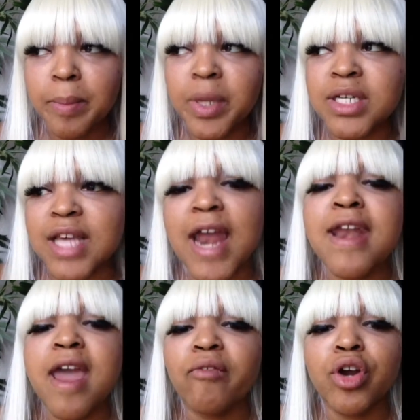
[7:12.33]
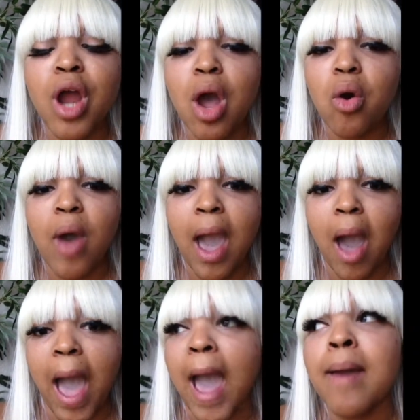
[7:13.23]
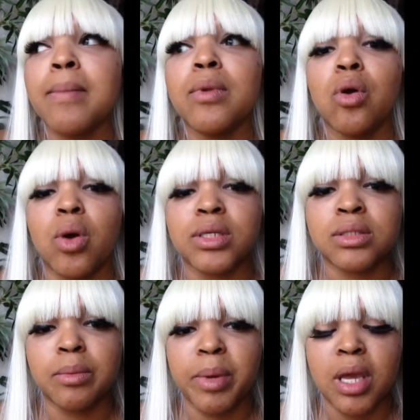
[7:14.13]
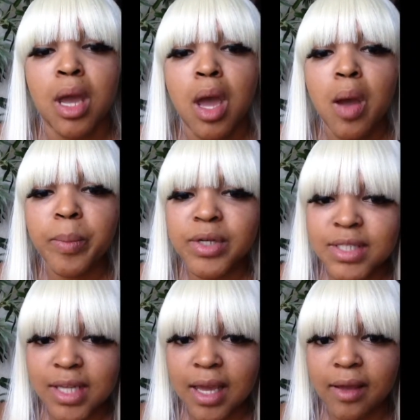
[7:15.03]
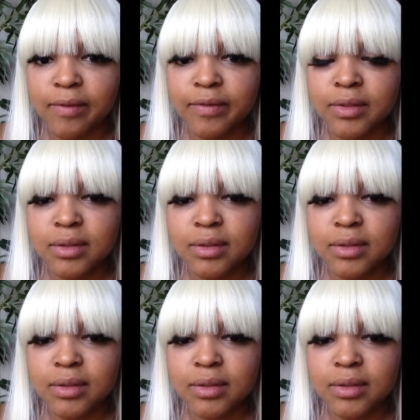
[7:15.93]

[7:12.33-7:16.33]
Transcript: Because I never know how I'm going to be perceived.